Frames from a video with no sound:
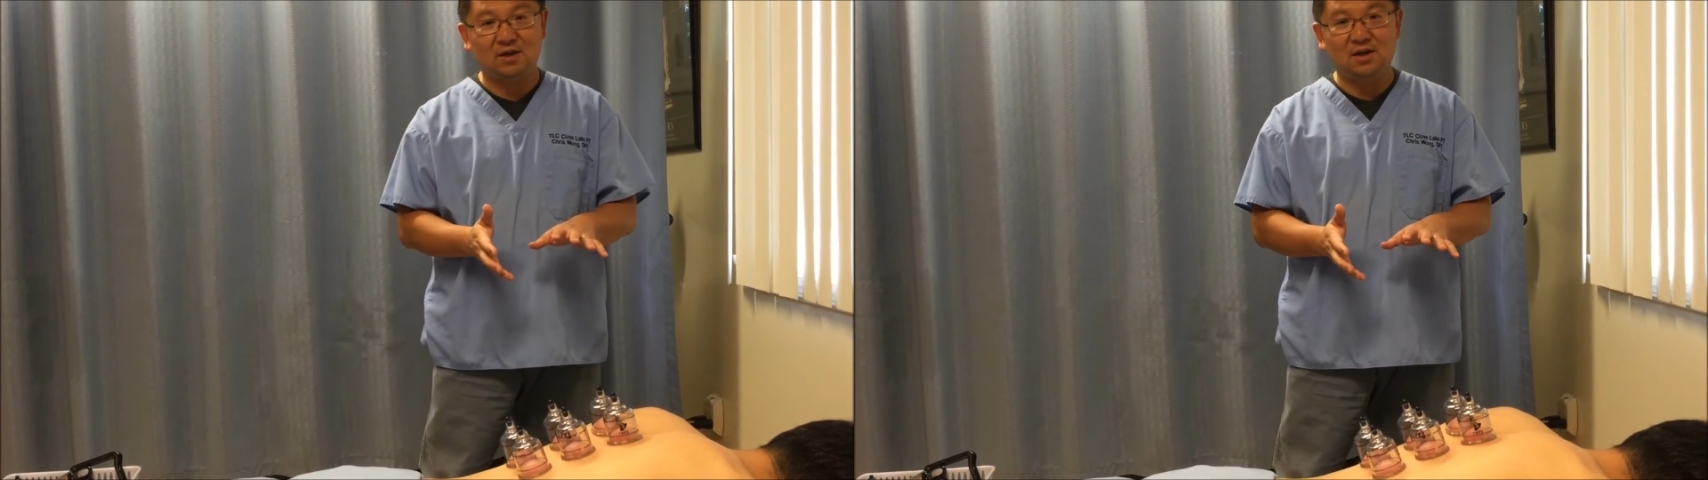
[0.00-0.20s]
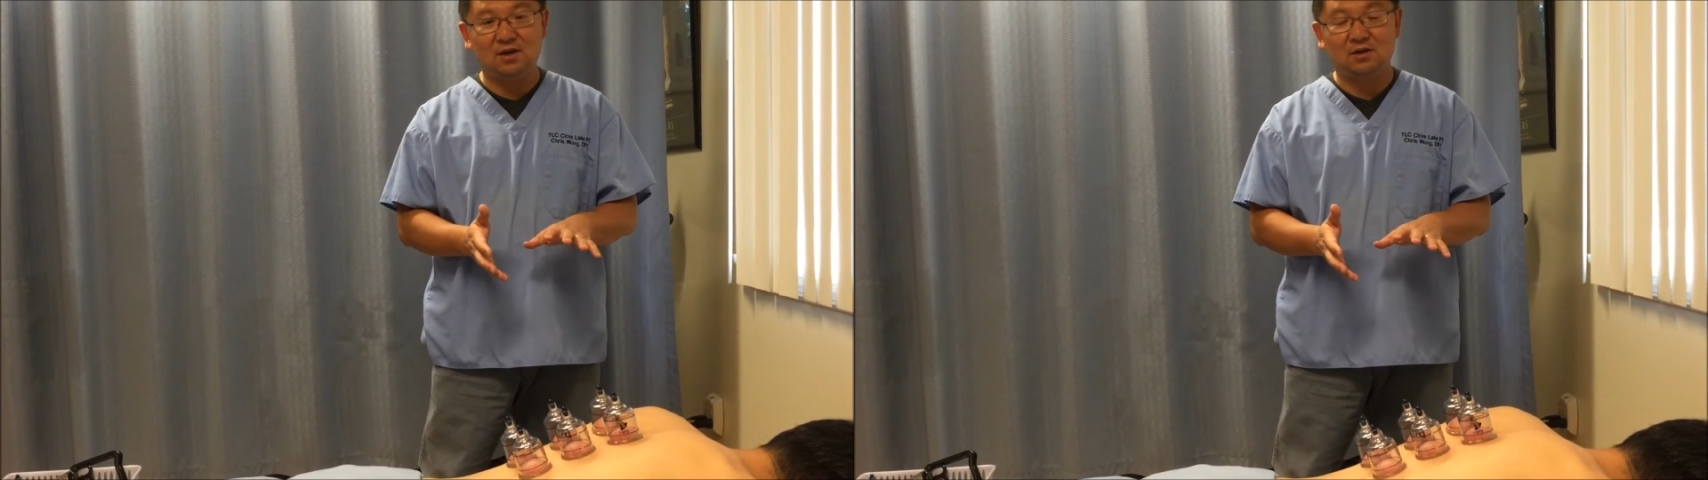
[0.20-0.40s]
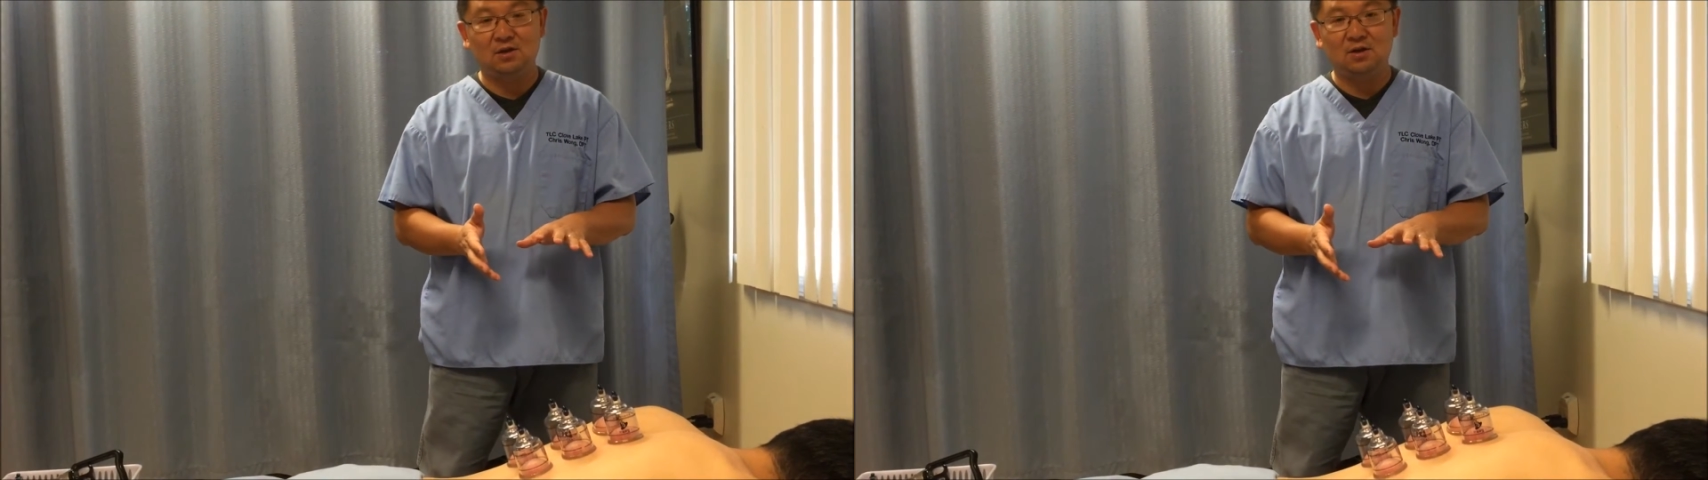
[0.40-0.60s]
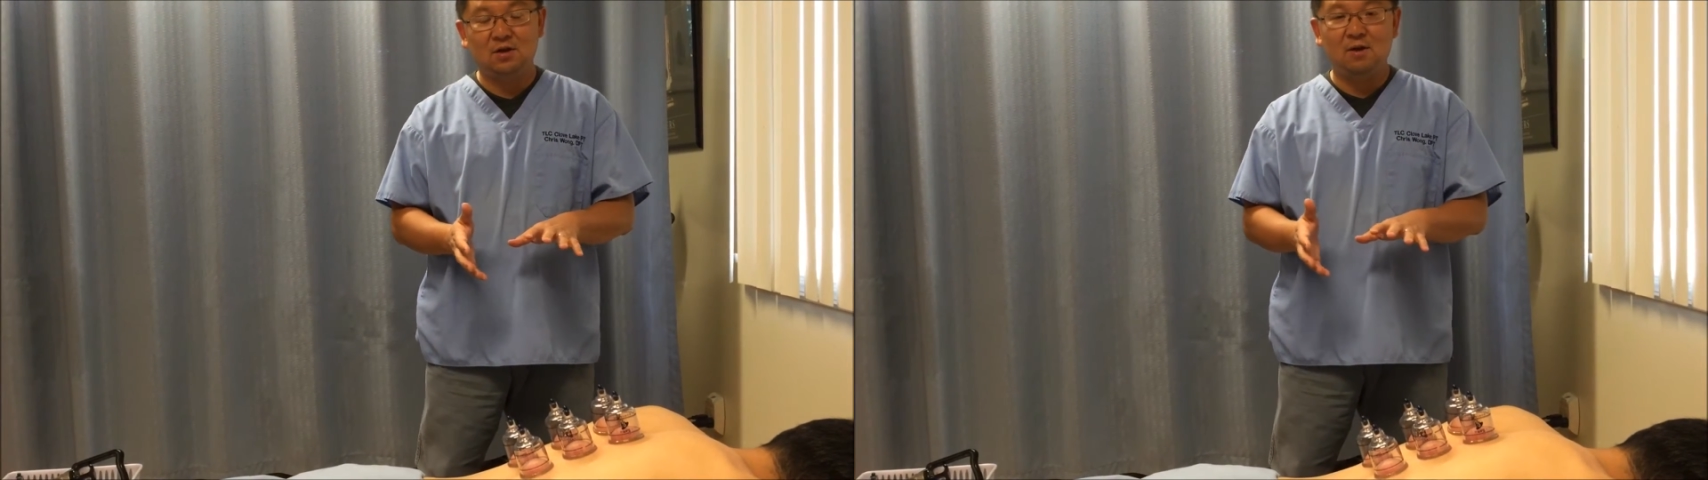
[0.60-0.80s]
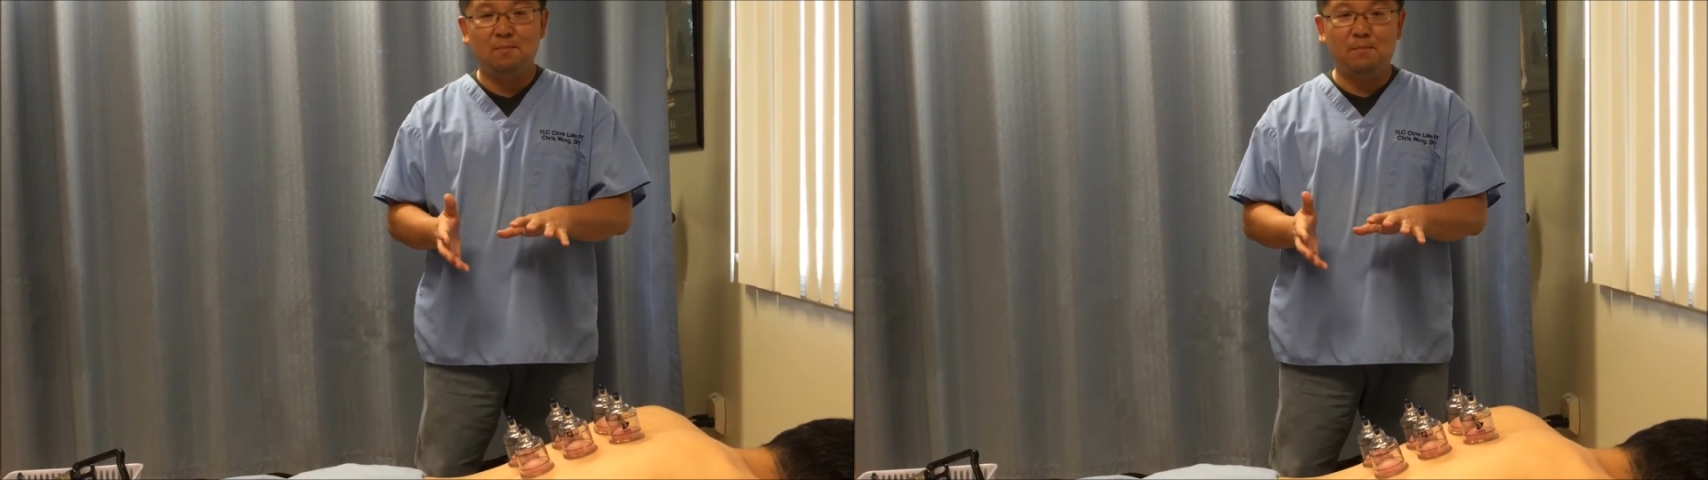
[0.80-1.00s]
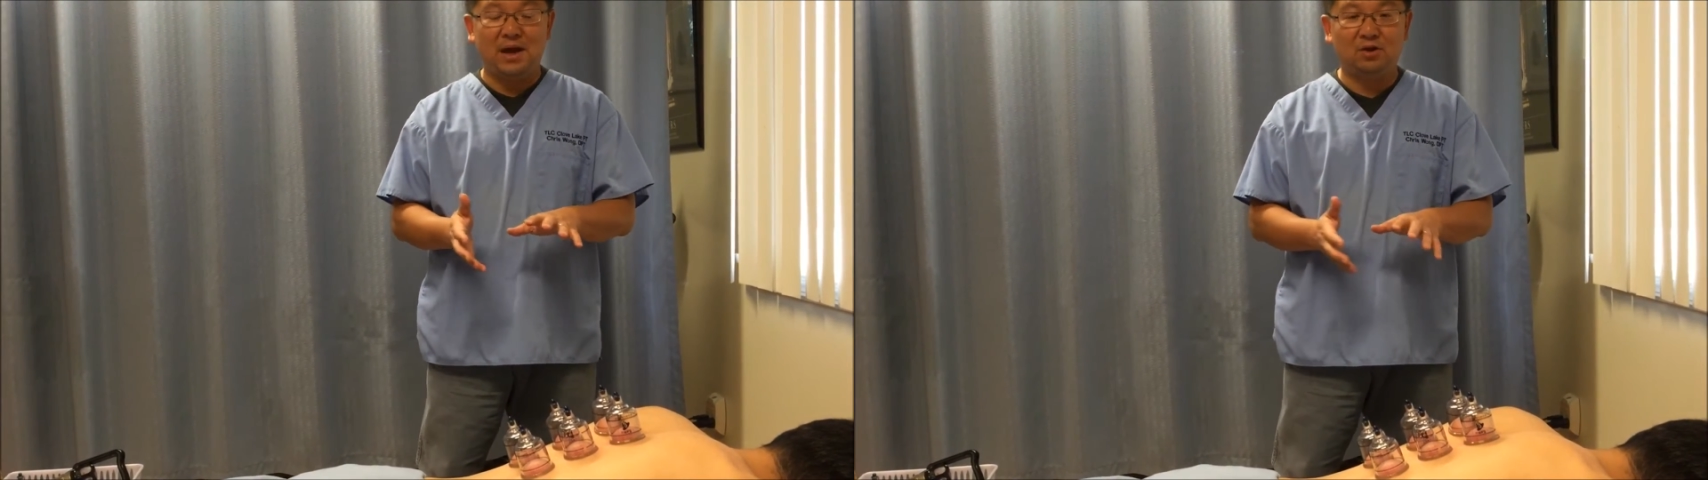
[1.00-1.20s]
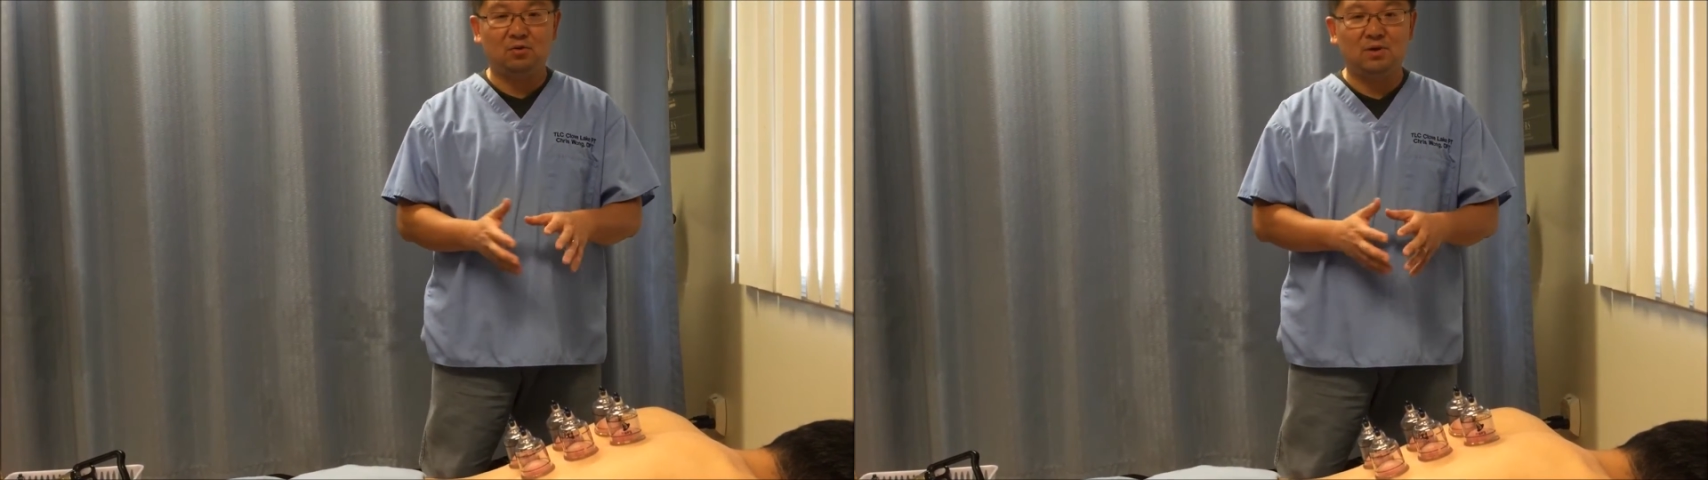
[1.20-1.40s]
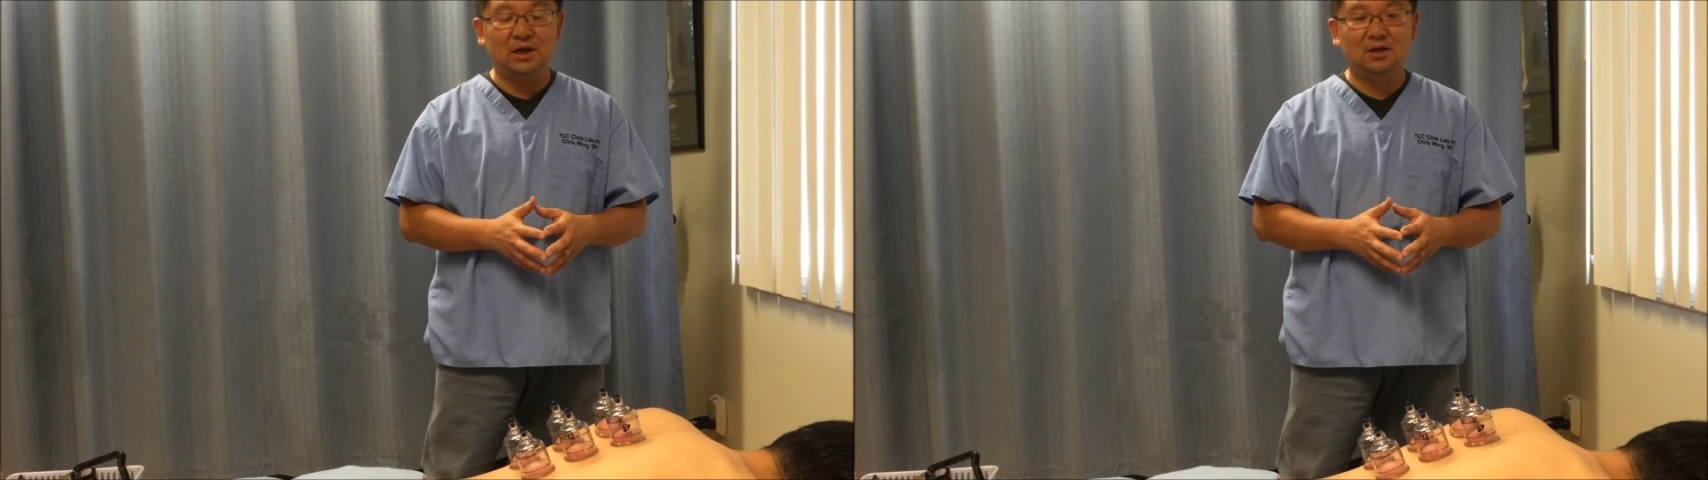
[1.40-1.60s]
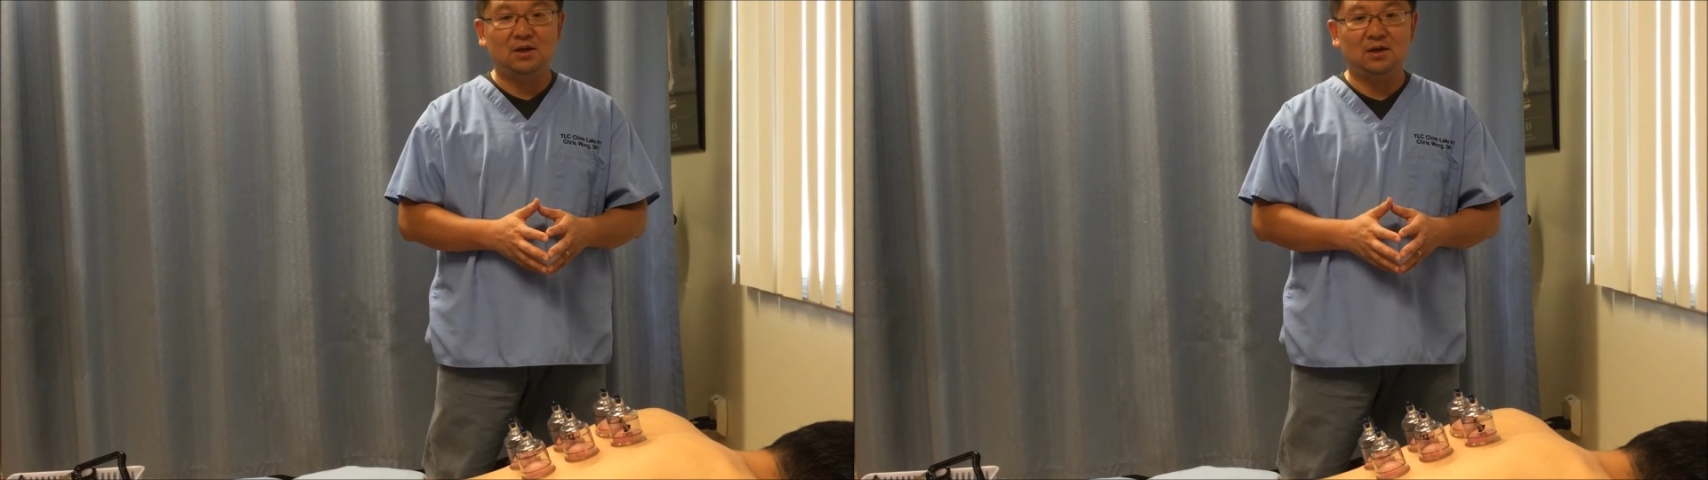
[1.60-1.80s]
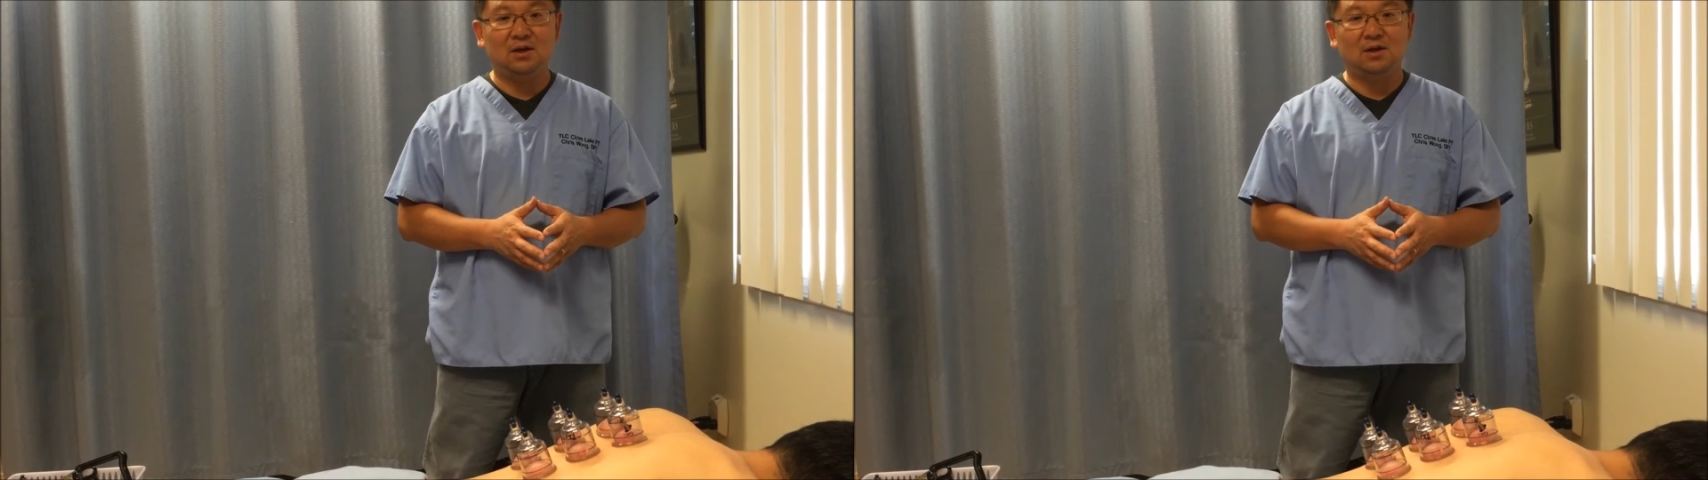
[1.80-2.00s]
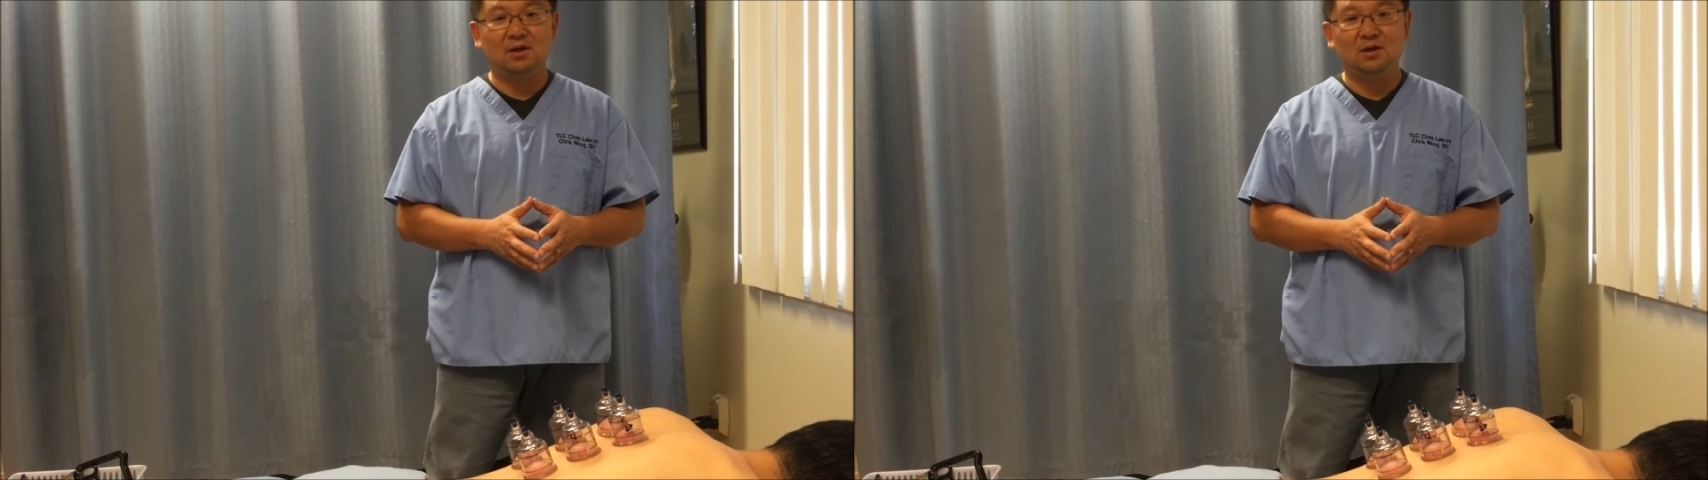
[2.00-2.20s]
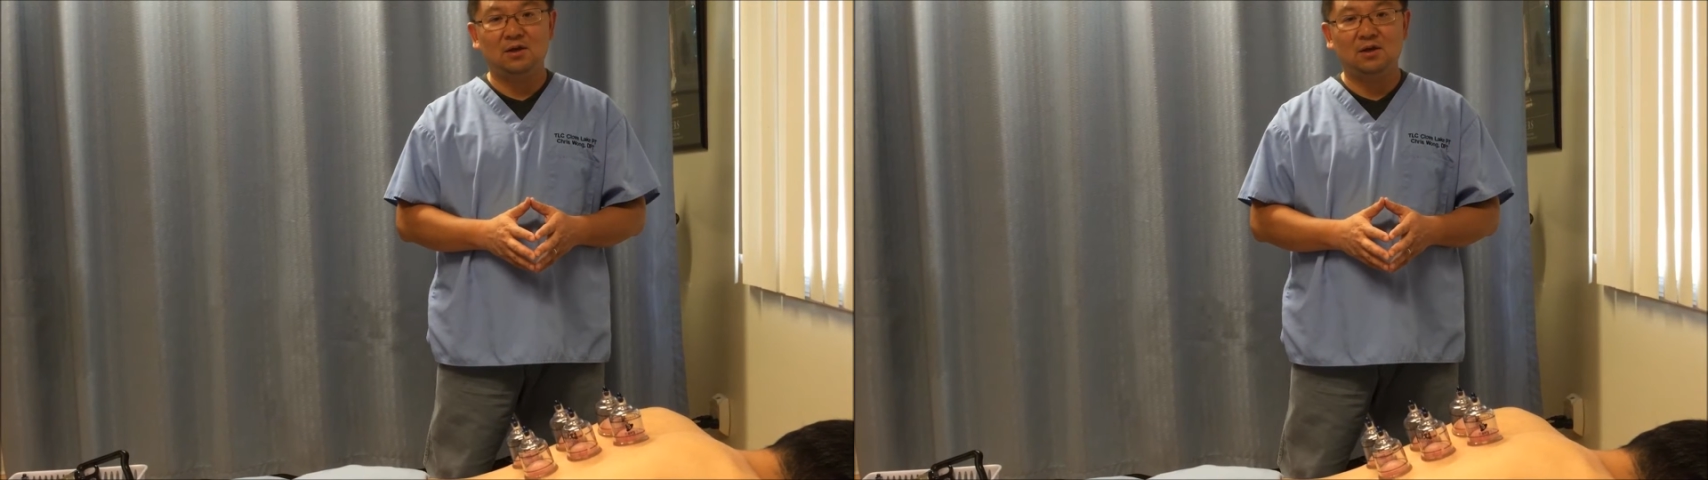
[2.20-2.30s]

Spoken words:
technique back to Italy.